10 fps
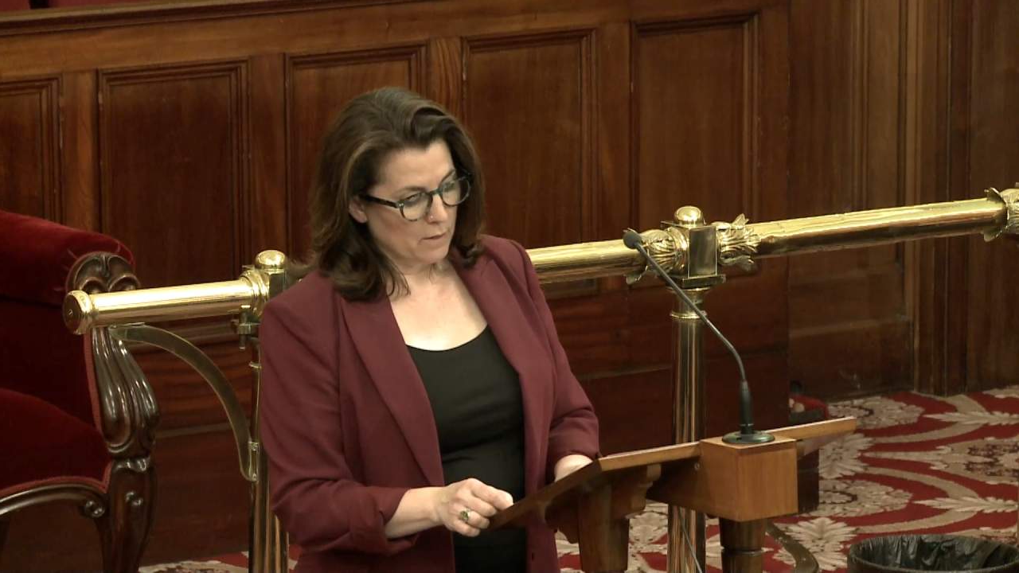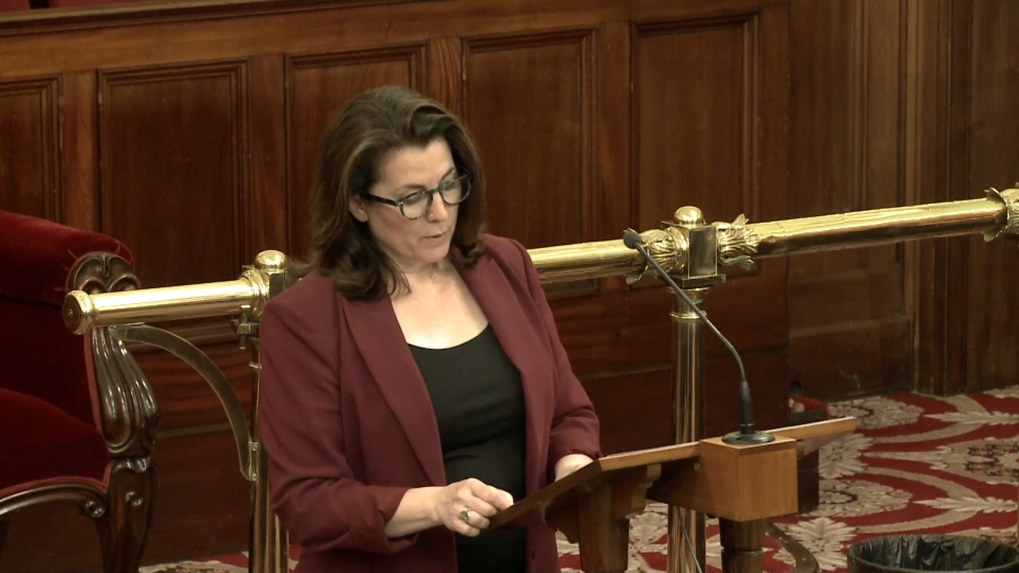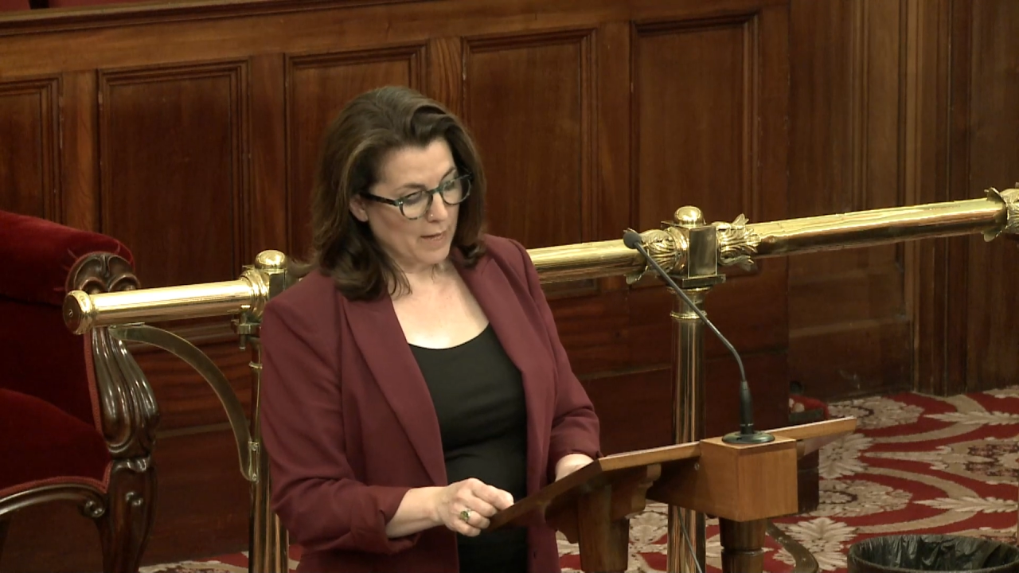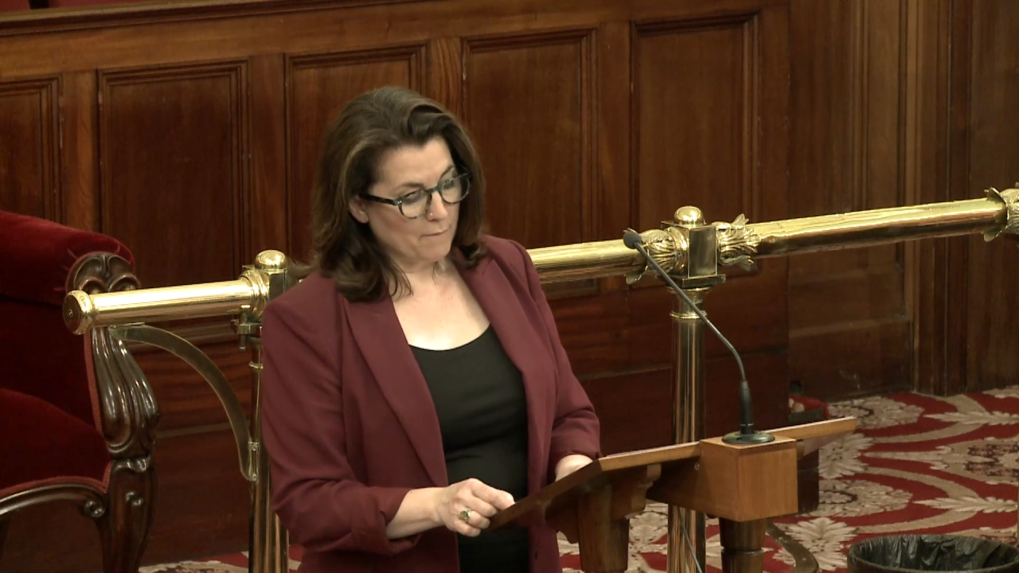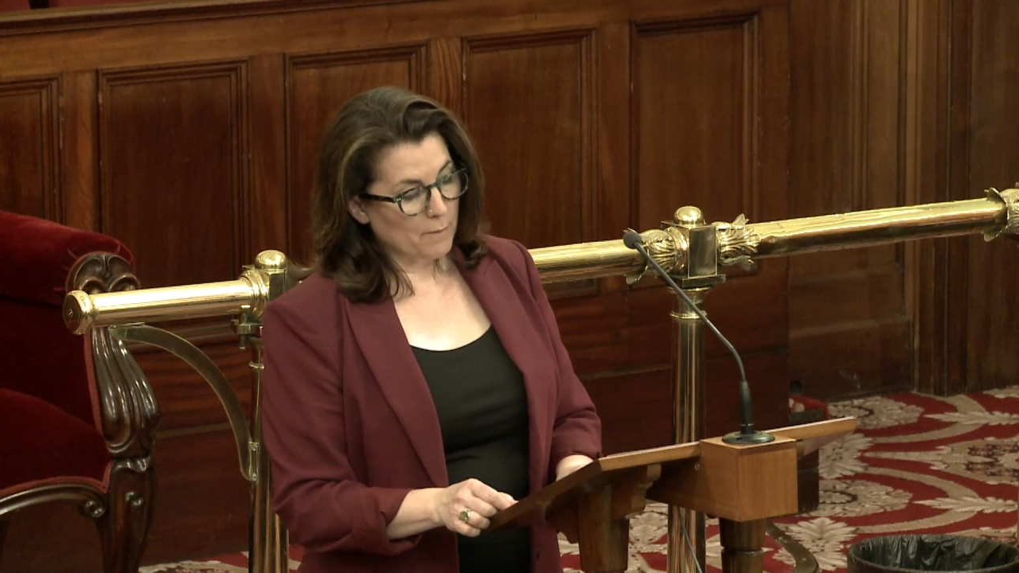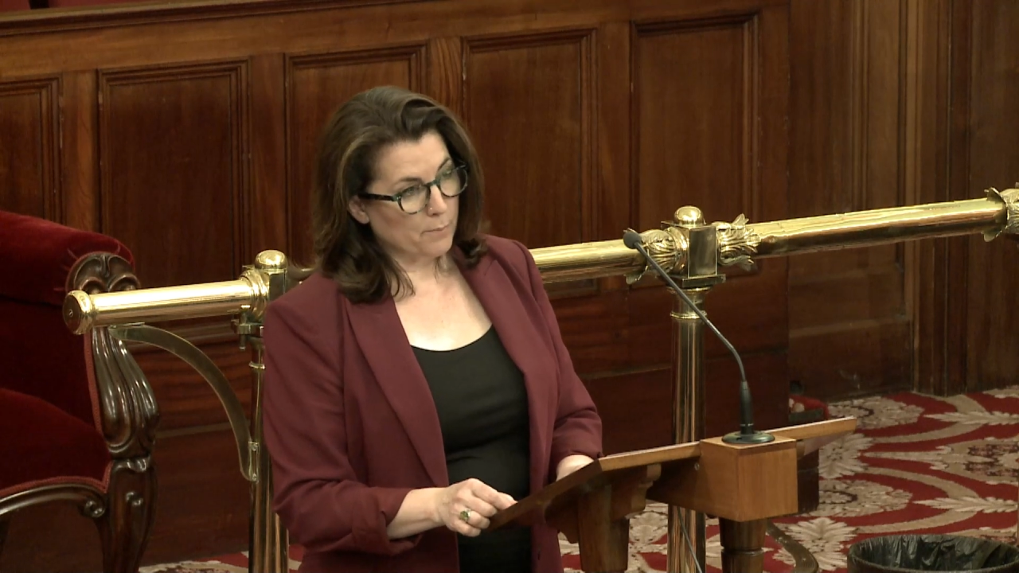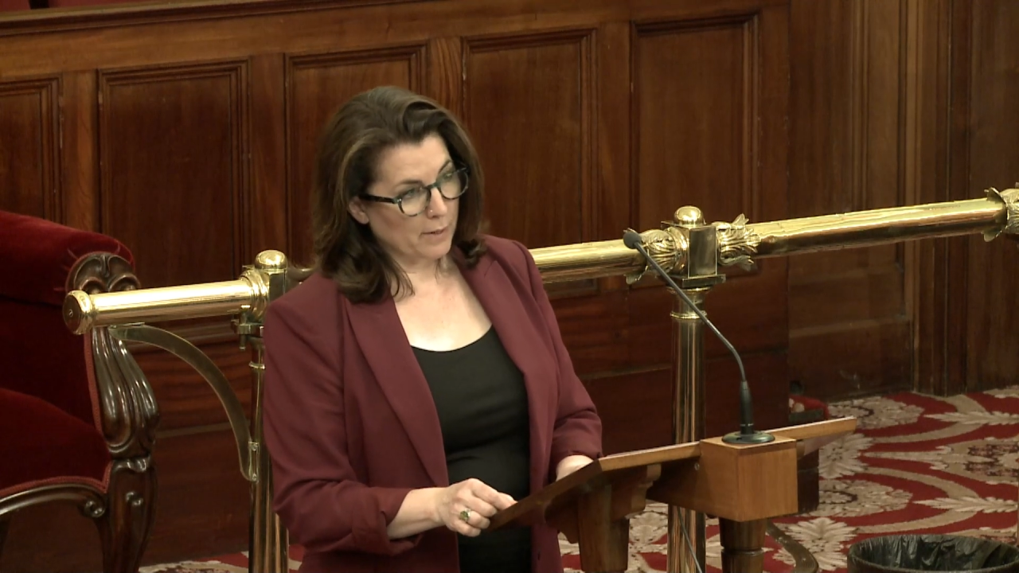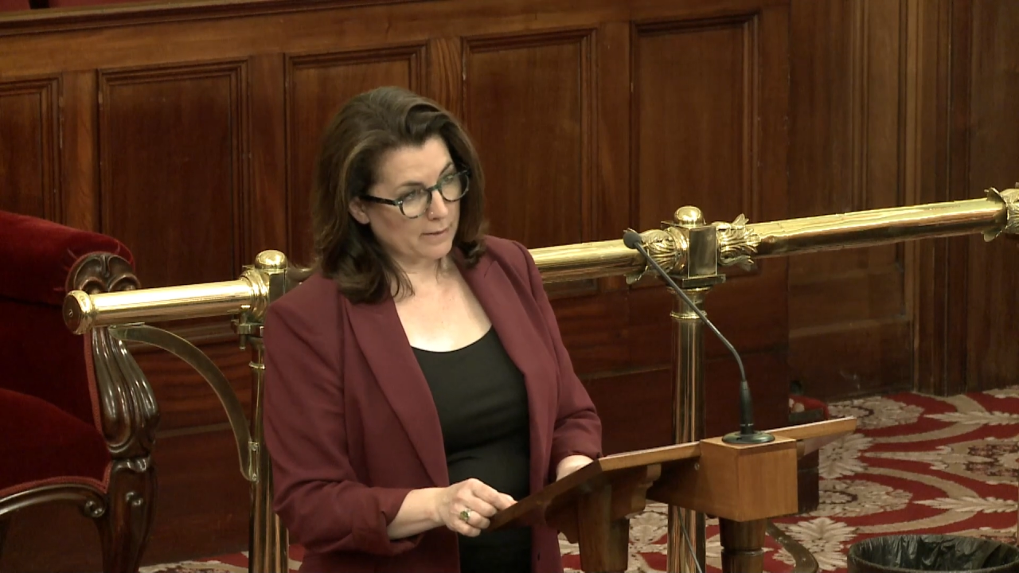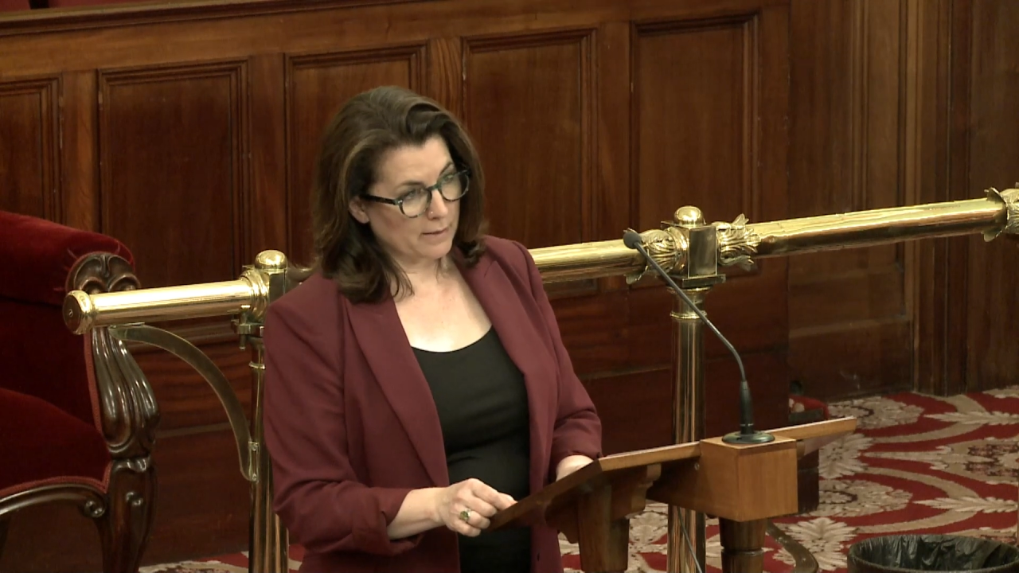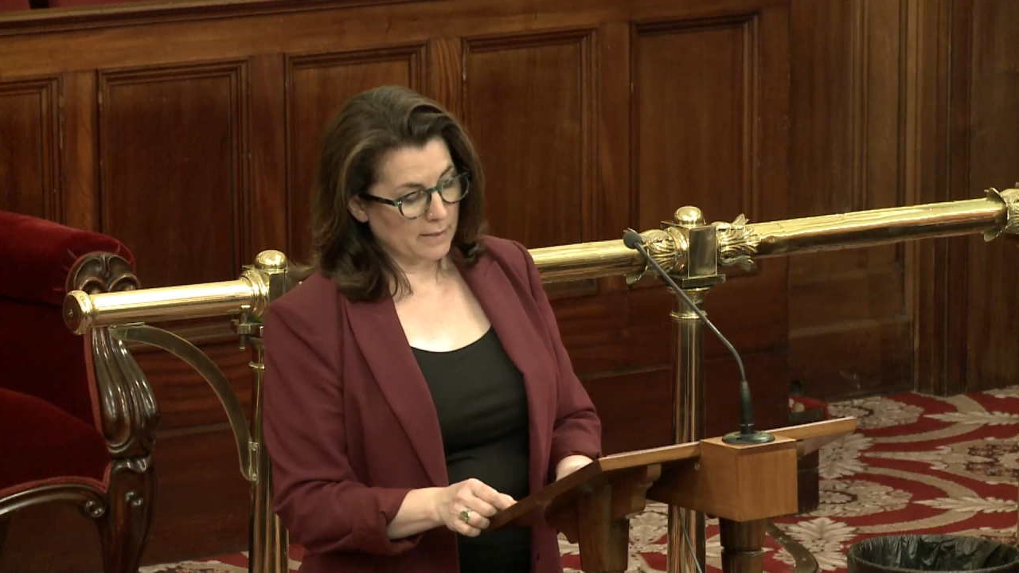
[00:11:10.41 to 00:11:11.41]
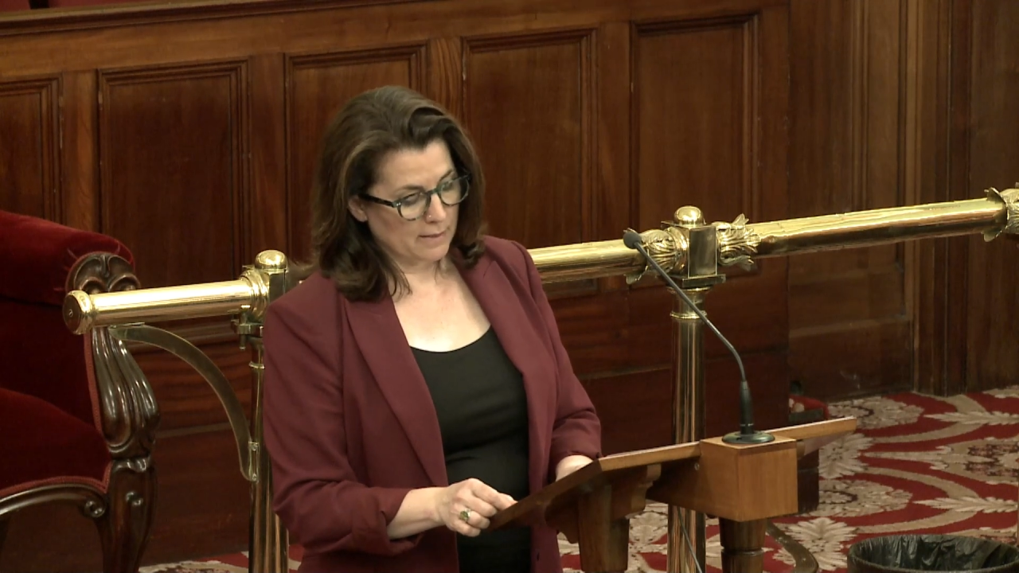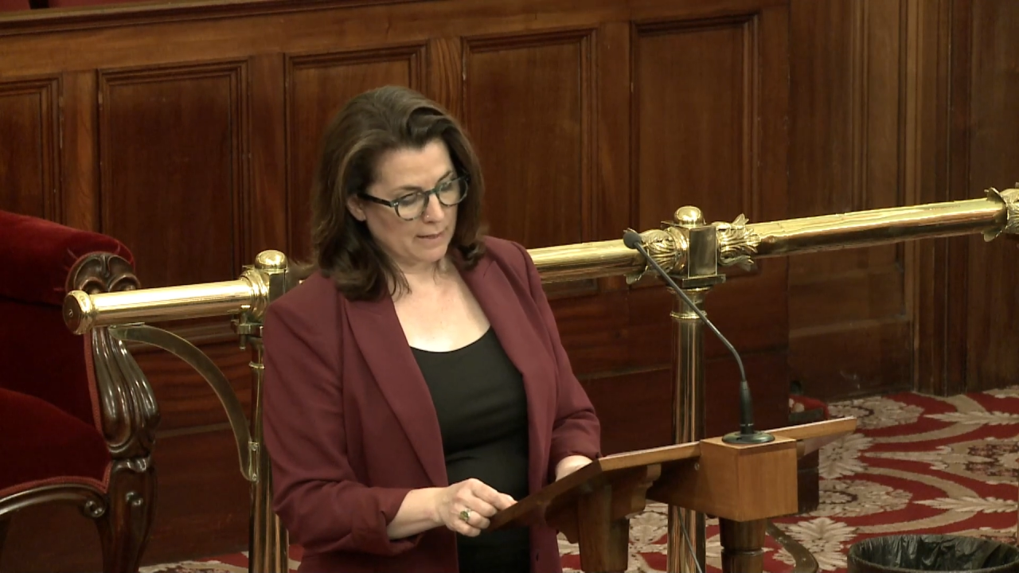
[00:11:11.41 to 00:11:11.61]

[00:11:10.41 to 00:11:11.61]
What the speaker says: we have a precedent